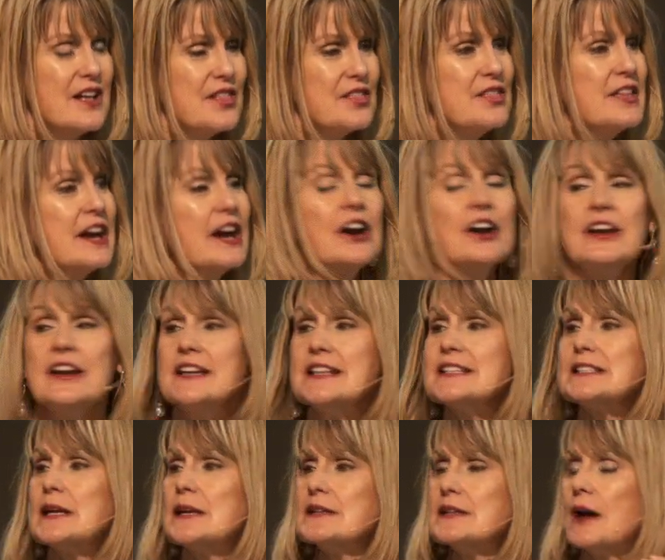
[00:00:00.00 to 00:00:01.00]
There
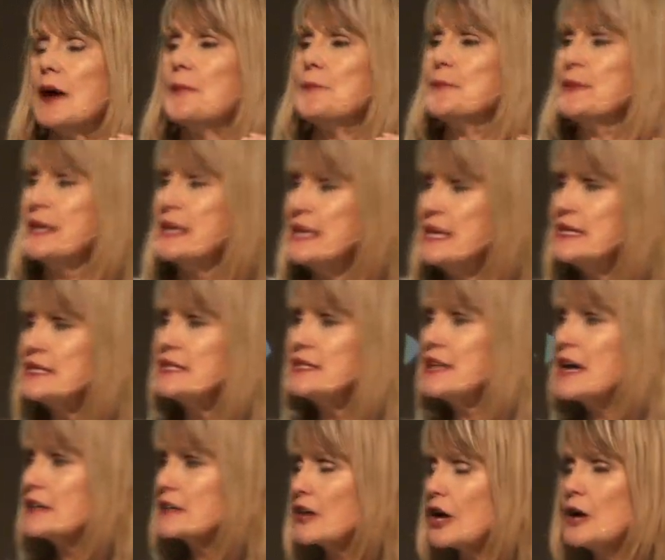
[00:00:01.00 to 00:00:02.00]
is a, a peace
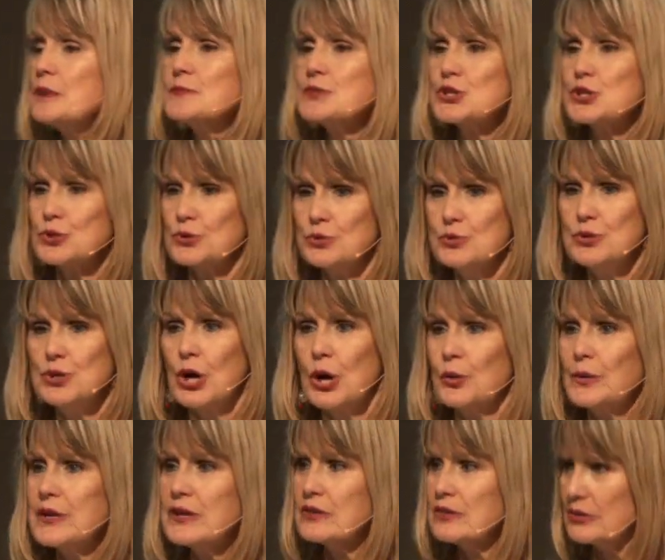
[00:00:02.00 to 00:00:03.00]
that comes through
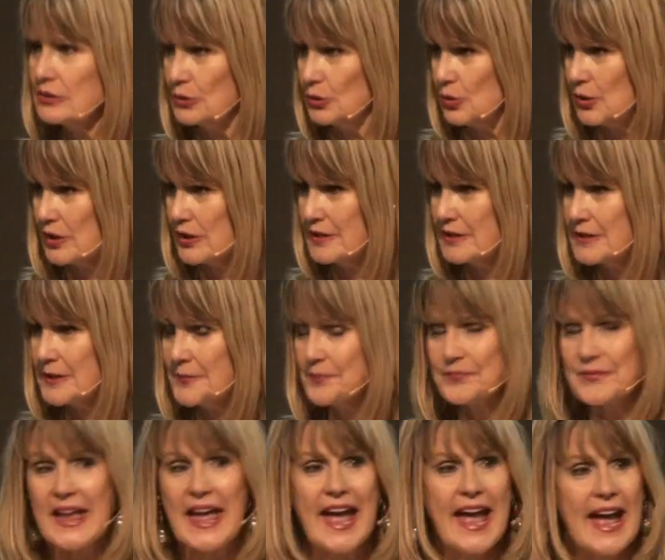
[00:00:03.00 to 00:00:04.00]
knowing the Lord.
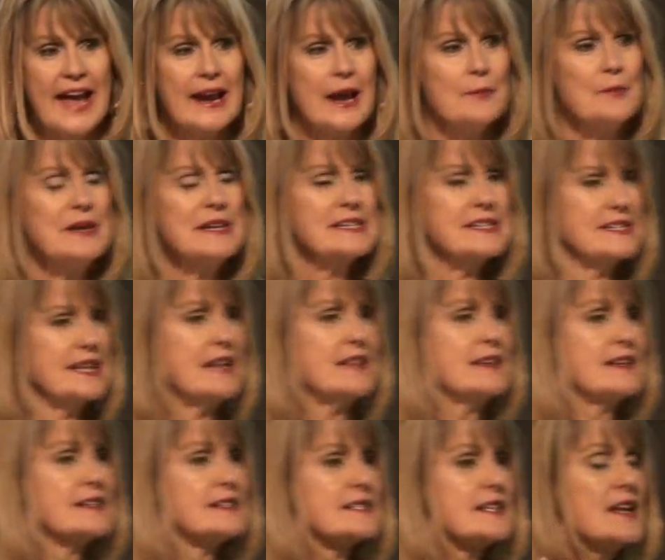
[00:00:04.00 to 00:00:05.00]
And I'm going to say
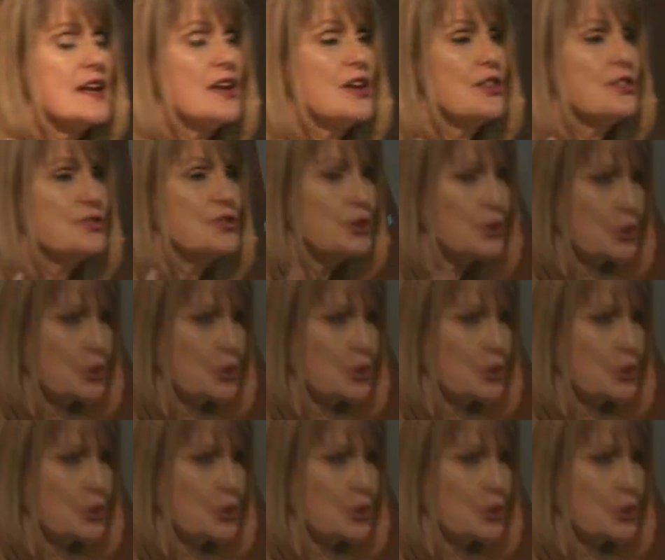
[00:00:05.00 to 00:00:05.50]
this the